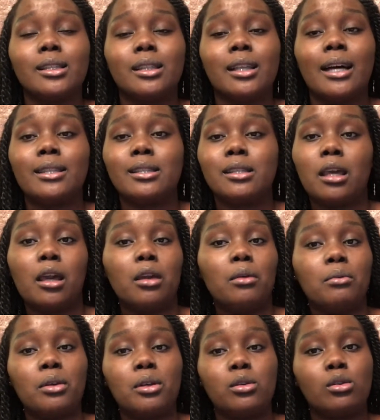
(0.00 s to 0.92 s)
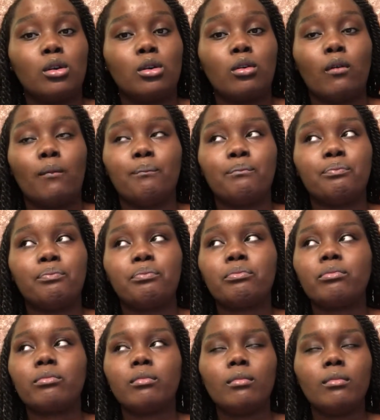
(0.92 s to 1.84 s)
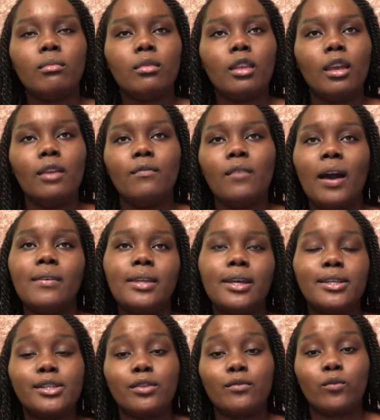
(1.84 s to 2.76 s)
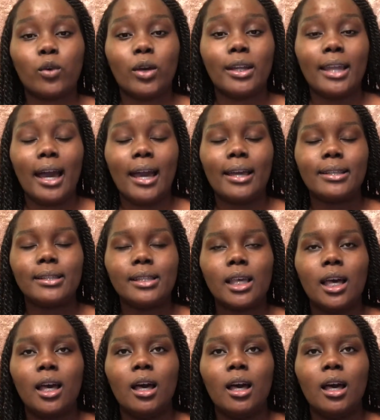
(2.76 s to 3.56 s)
Let's say we do 5 days and 4 nights.